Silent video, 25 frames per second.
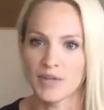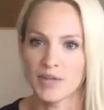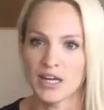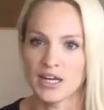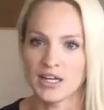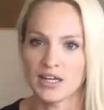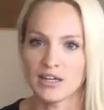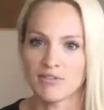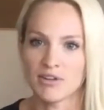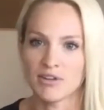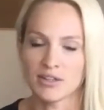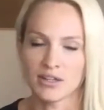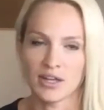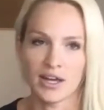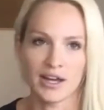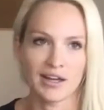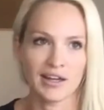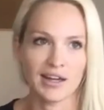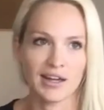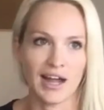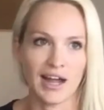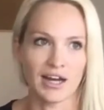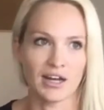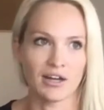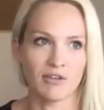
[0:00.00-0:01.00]
and even like
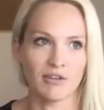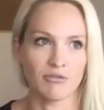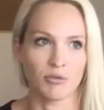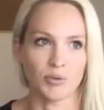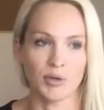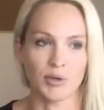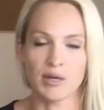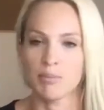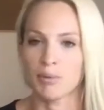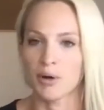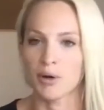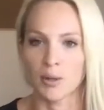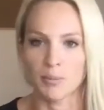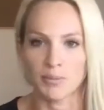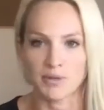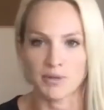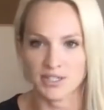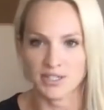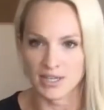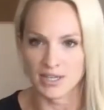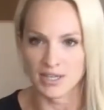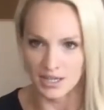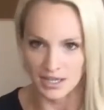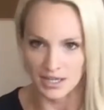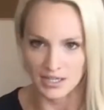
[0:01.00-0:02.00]
kind of repurpose
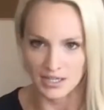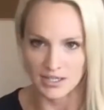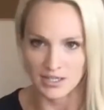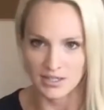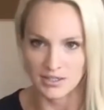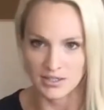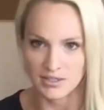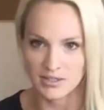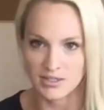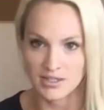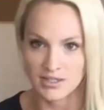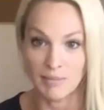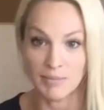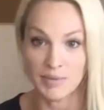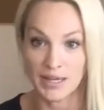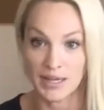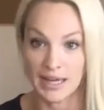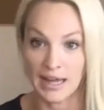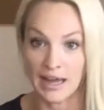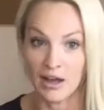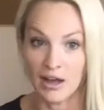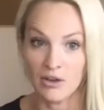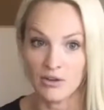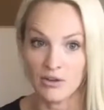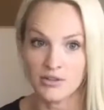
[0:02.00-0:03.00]
it into something
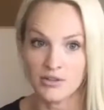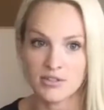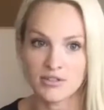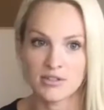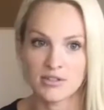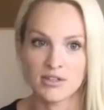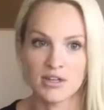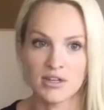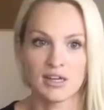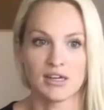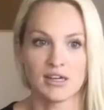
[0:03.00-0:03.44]
else.